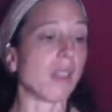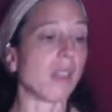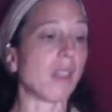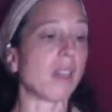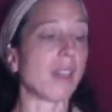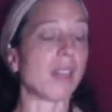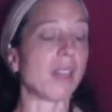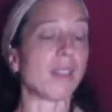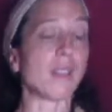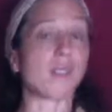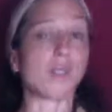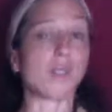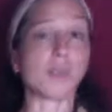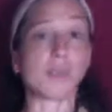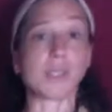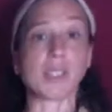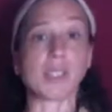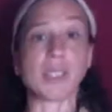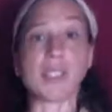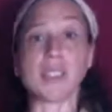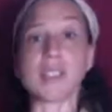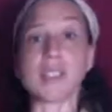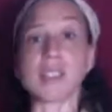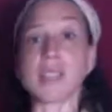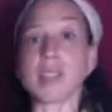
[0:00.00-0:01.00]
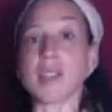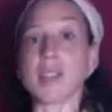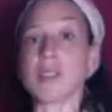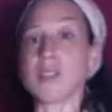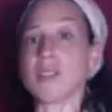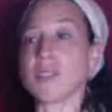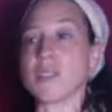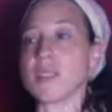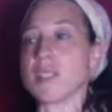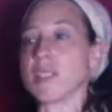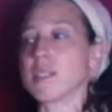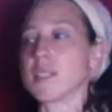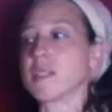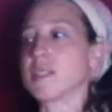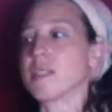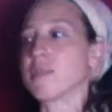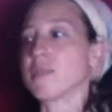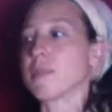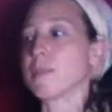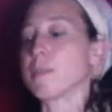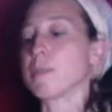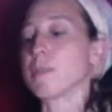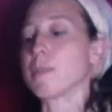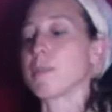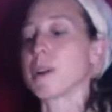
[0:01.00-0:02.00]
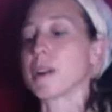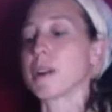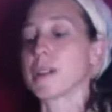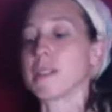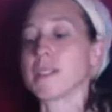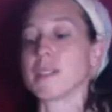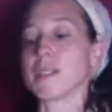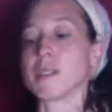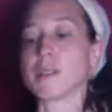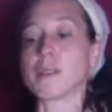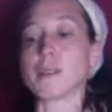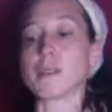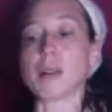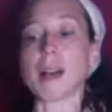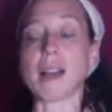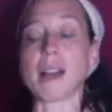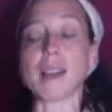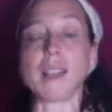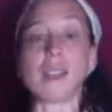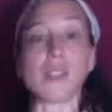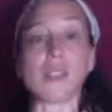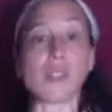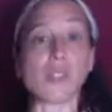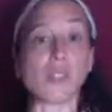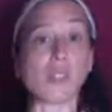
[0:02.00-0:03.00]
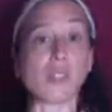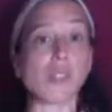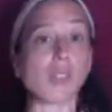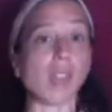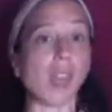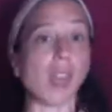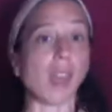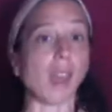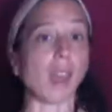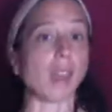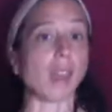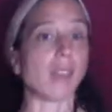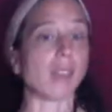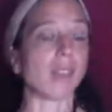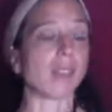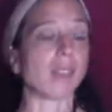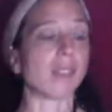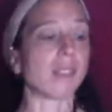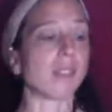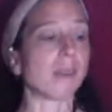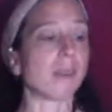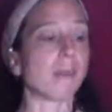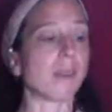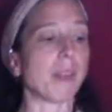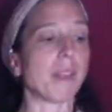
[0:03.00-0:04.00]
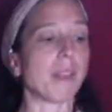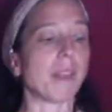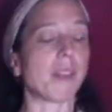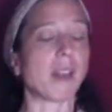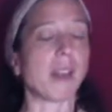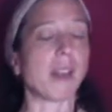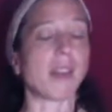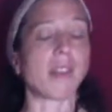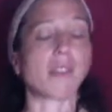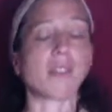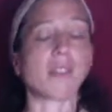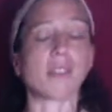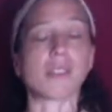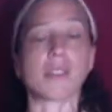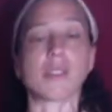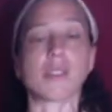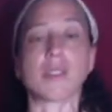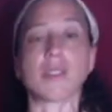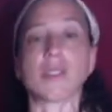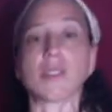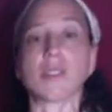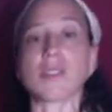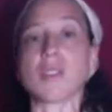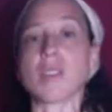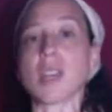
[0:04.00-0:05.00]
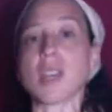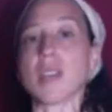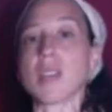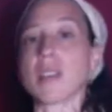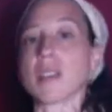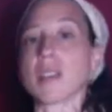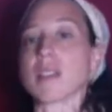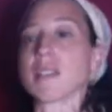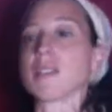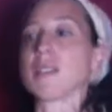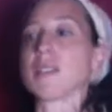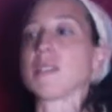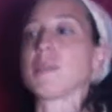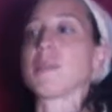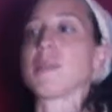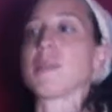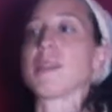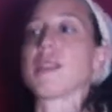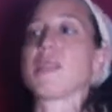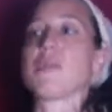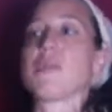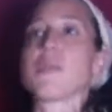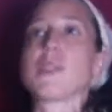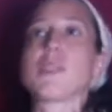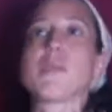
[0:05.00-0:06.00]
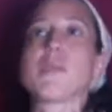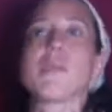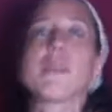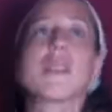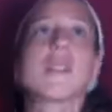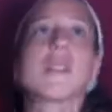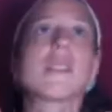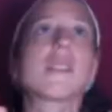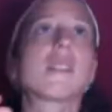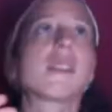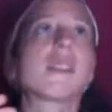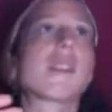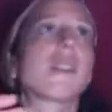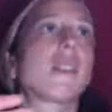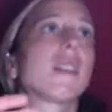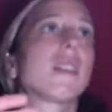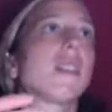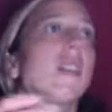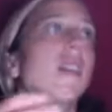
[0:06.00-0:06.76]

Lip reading: as you release energy is different parts of your body can shake. Like my thigh just started shaking a little bit, which means that